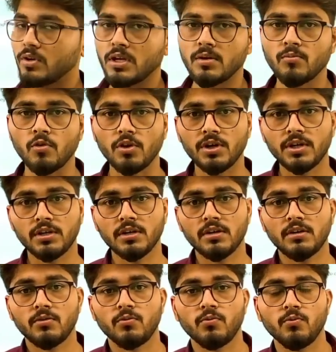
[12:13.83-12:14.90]

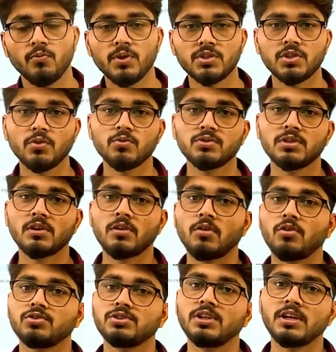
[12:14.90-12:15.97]
monitor which user
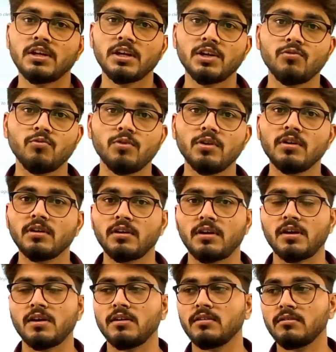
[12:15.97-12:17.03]
lost their network
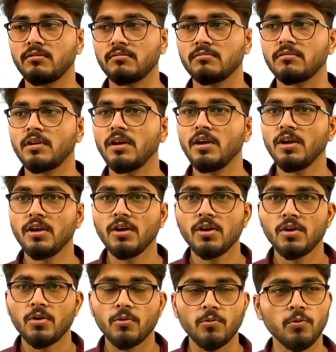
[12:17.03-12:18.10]
and
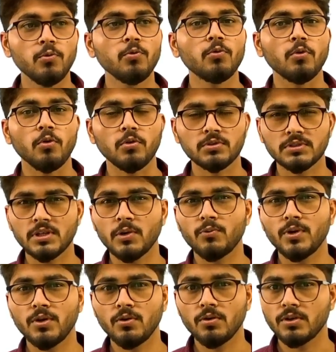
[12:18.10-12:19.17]
who closed their
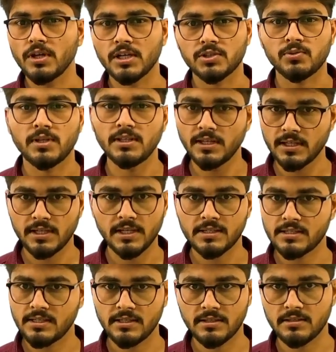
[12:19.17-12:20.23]
window, that's why their
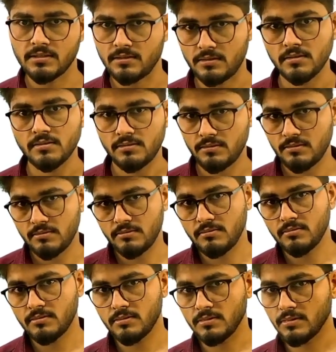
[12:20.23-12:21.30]
test is
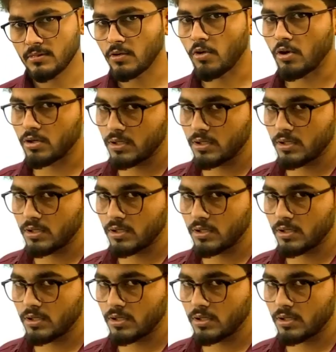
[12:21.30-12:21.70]
got